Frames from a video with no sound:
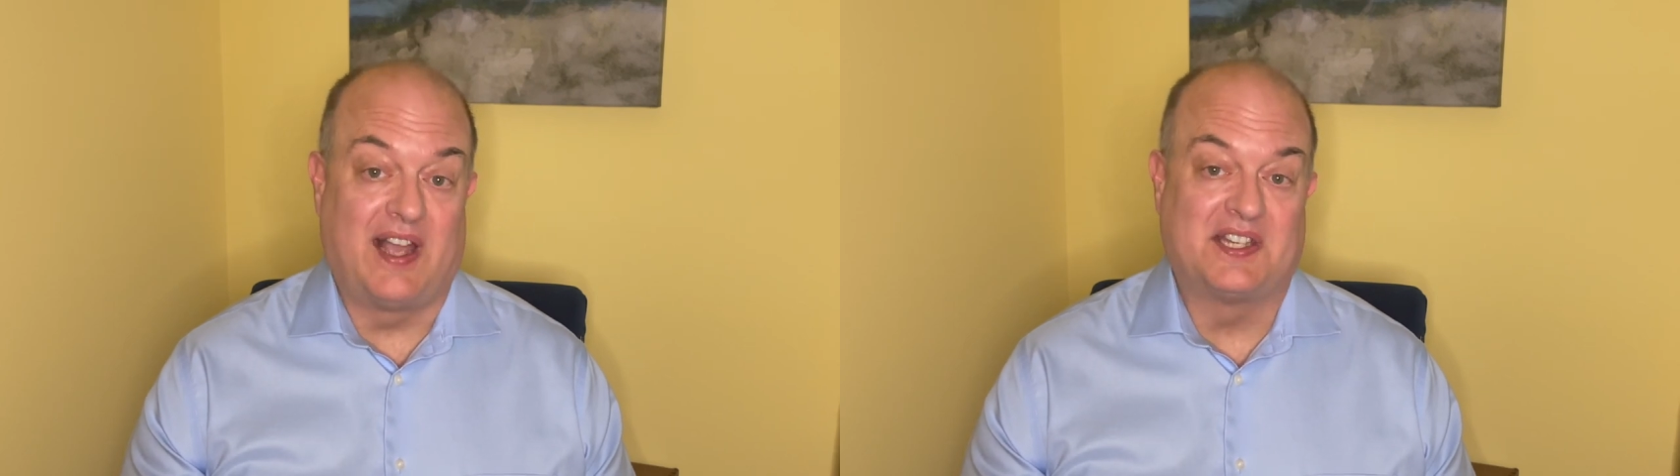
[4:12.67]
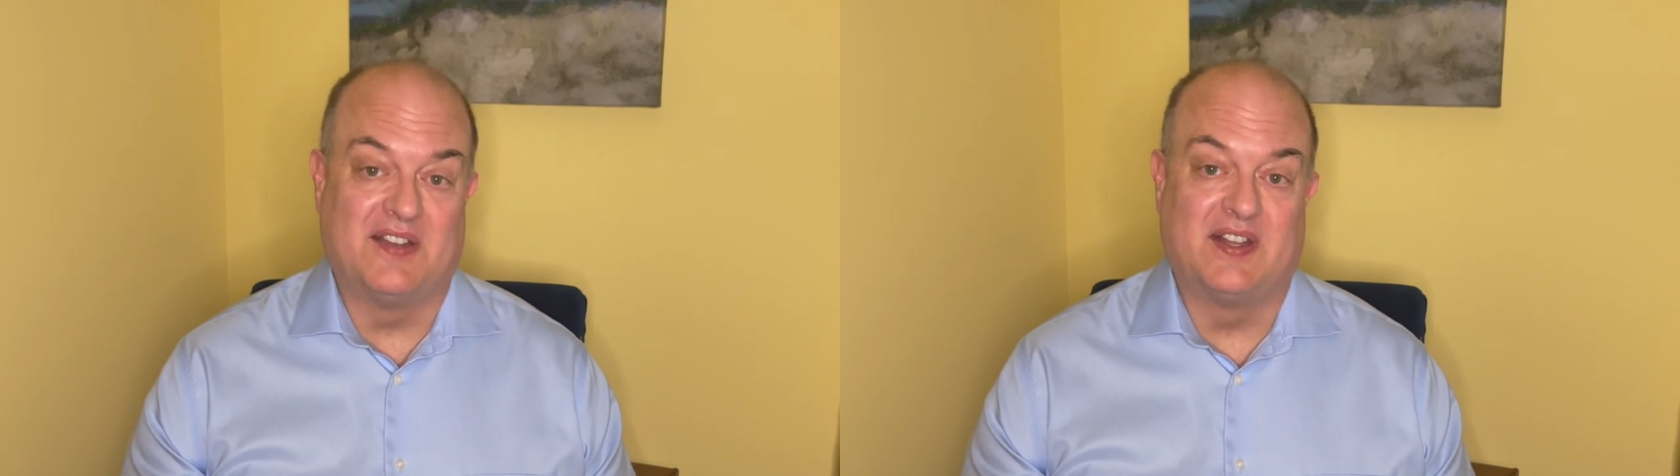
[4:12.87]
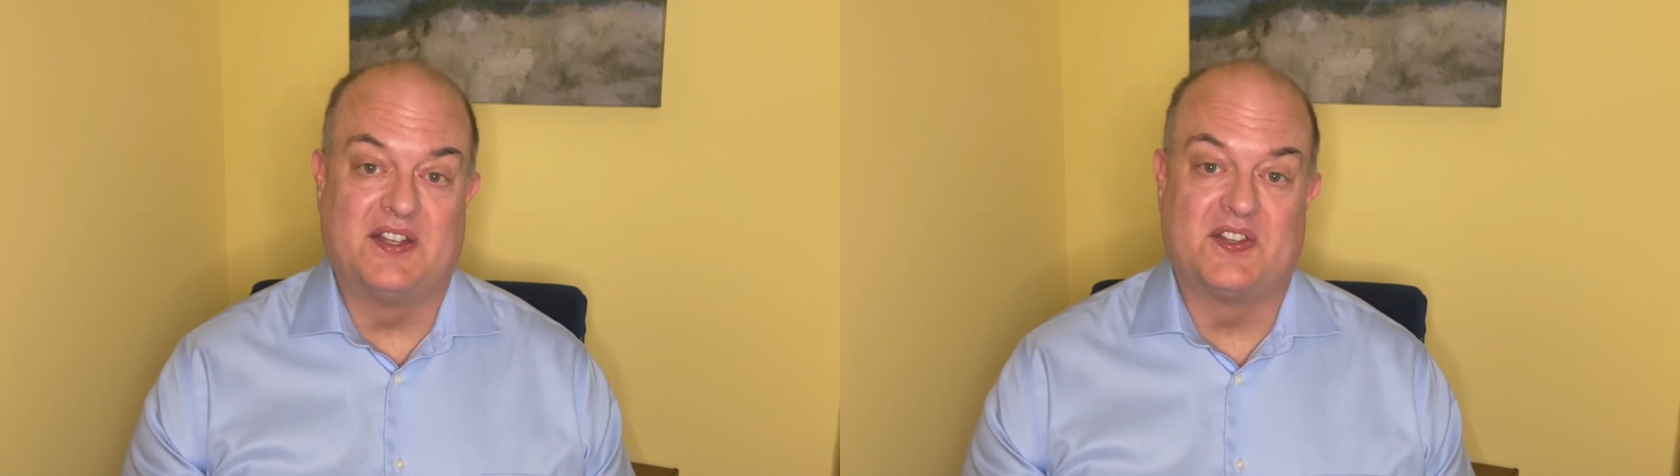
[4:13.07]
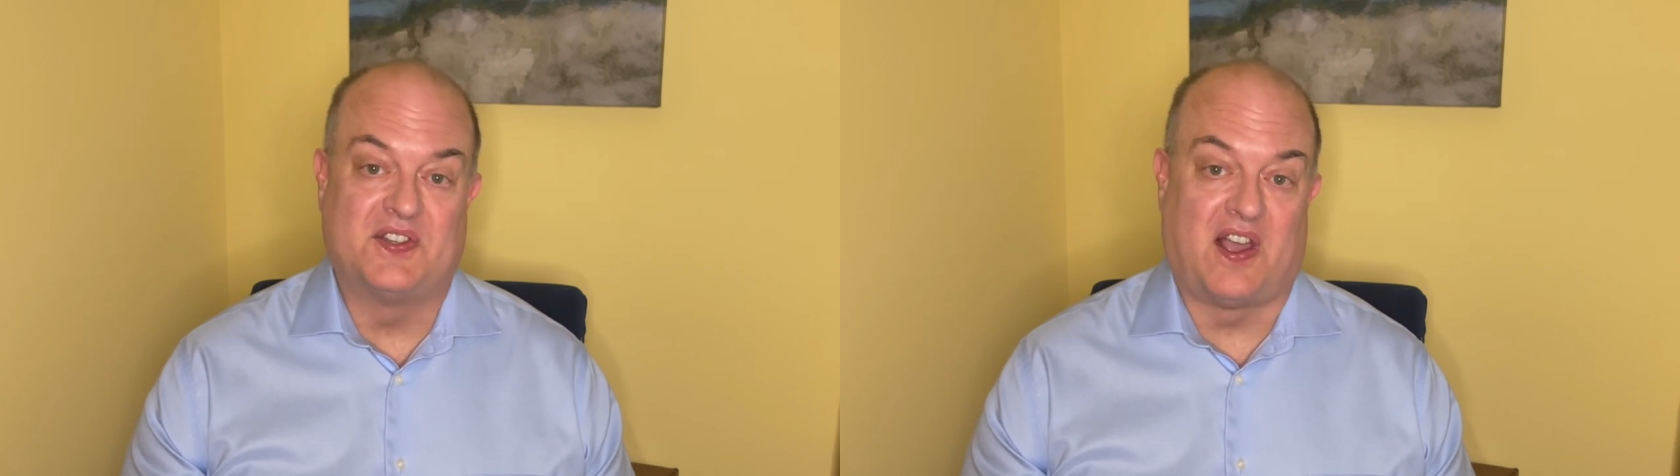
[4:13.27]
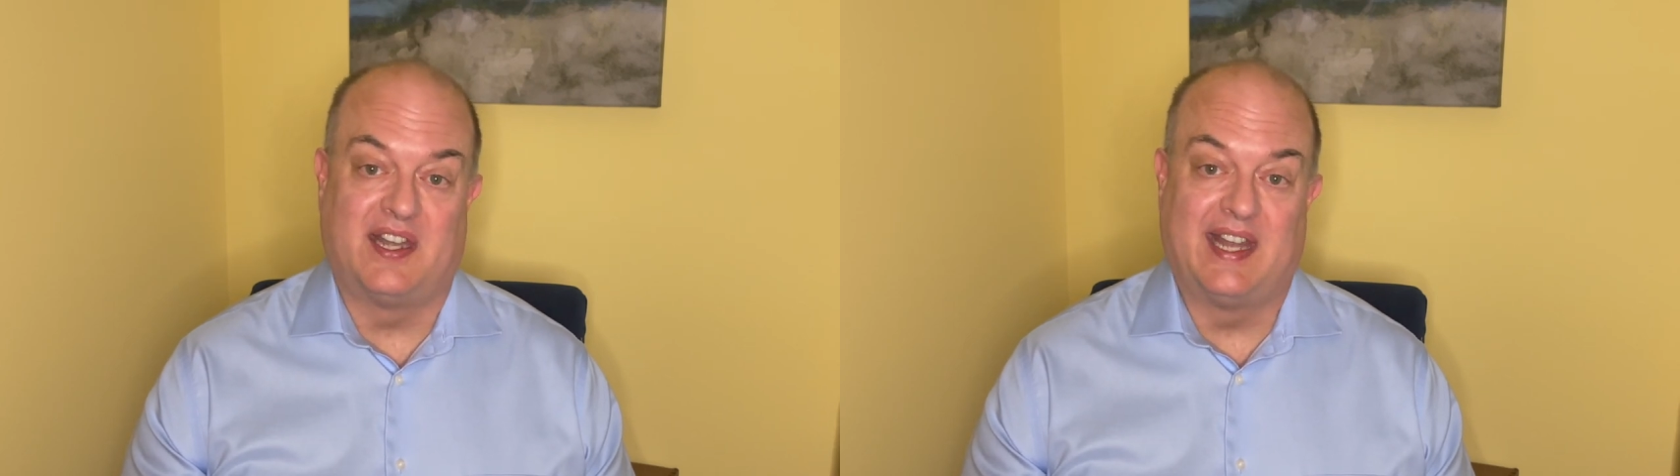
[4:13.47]
activities in
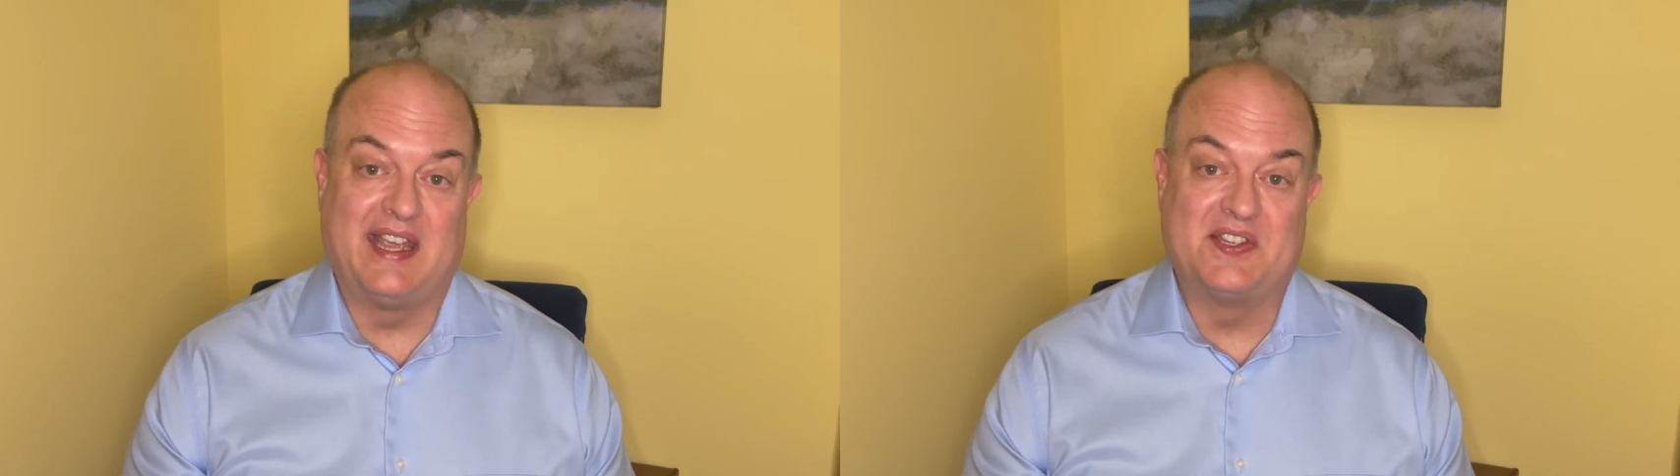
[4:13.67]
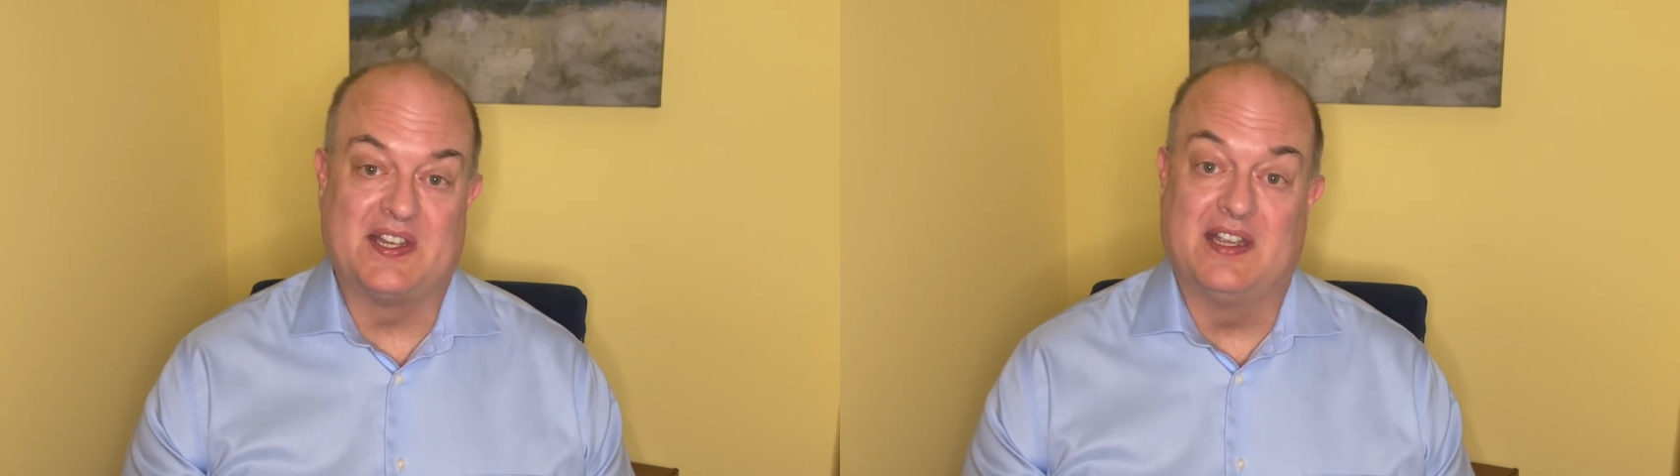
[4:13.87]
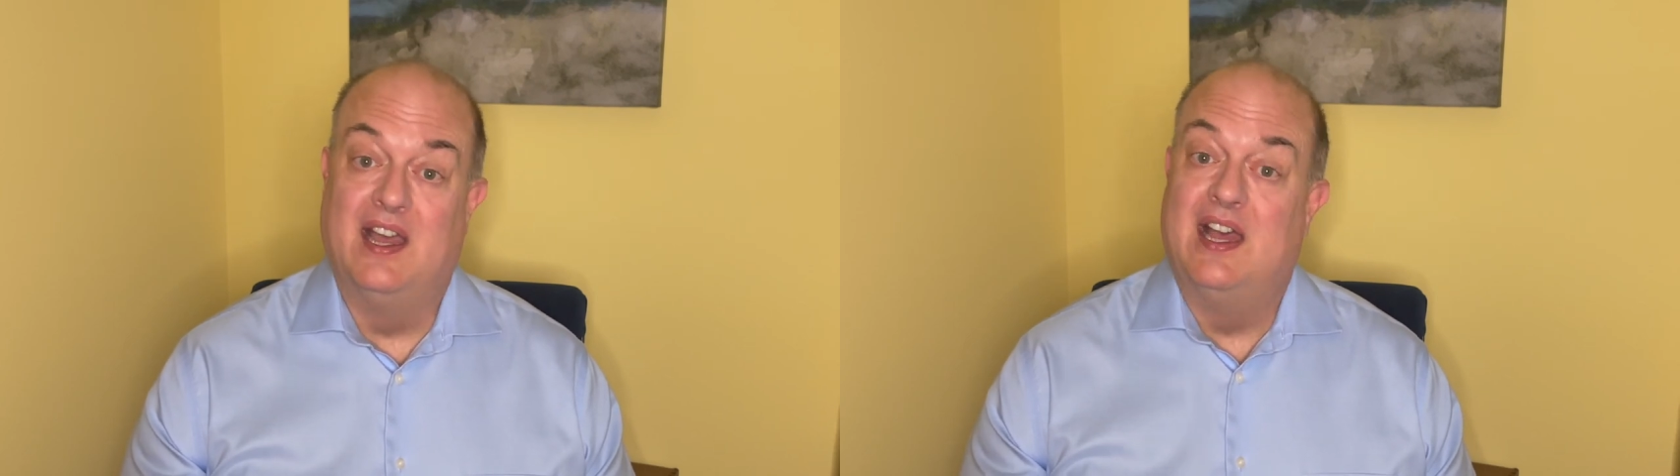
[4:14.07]
Soddy Daisy.